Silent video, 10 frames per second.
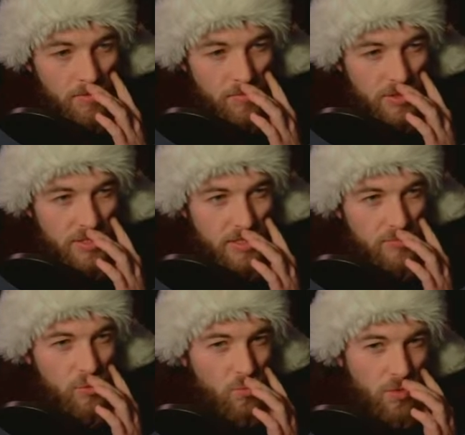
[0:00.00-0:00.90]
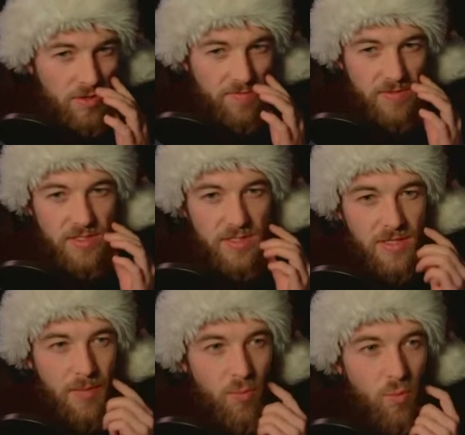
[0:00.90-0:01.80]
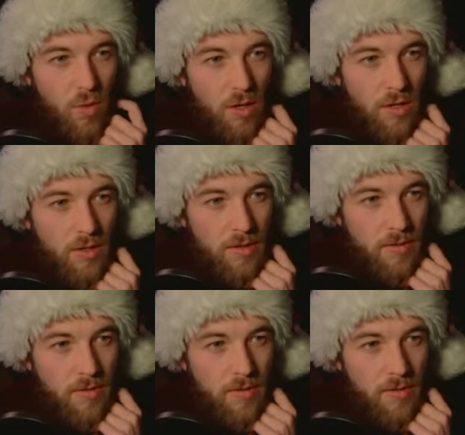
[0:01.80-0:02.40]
But it seemed to work for step 1.